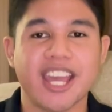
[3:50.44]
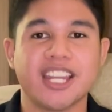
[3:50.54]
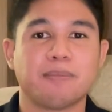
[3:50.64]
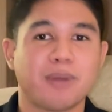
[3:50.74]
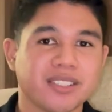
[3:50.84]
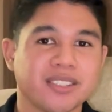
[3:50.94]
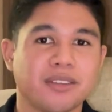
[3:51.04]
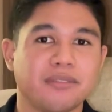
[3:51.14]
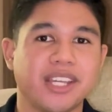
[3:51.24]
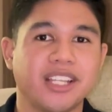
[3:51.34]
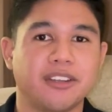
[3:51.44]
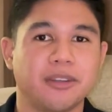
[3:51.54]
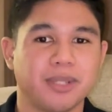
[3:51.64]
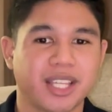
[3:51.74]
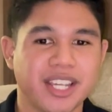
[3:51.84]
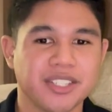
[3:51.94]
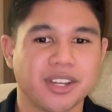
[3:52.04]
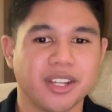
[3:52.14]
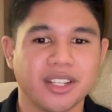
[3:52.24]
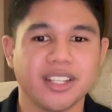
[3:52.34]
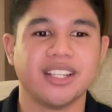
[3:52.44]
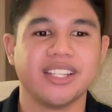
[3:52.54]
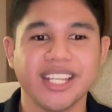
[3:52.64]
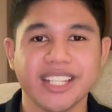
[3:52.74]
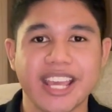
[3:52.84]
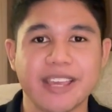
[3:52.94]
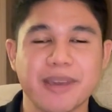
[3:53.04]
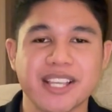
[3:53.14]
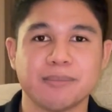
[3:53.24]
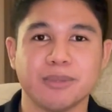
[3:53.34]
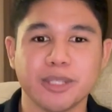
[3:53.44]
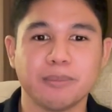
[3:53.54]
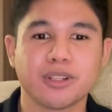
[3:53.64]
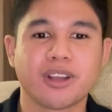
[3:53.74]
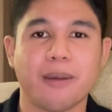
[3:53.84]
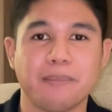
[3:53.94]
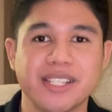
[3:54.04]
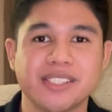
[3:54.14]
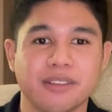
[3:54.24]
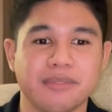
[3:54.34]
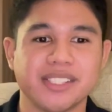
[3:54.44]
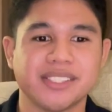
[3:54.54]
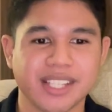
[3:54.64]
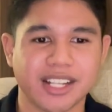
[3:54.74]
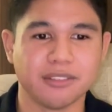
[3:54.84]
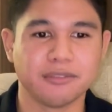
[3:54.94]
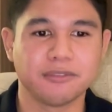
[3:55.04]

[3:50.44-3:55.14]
the process of DNA replication, the DNA makes multiple copies of itself.